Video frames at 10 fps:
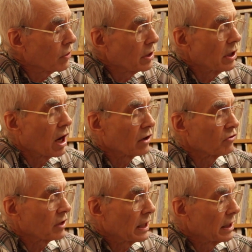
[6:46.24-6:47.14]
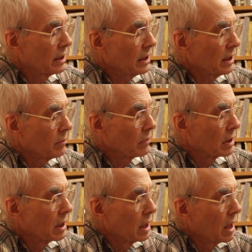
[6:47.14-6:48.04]
a dog sled team.
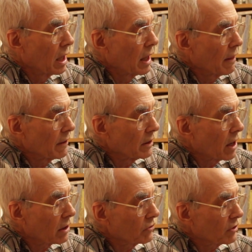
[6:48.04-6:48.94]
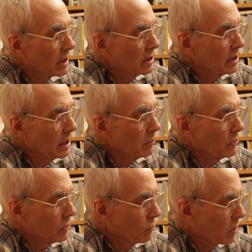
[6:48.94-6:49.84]
The dog sled team,
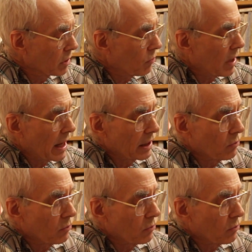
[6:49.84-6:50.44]
you wonder why they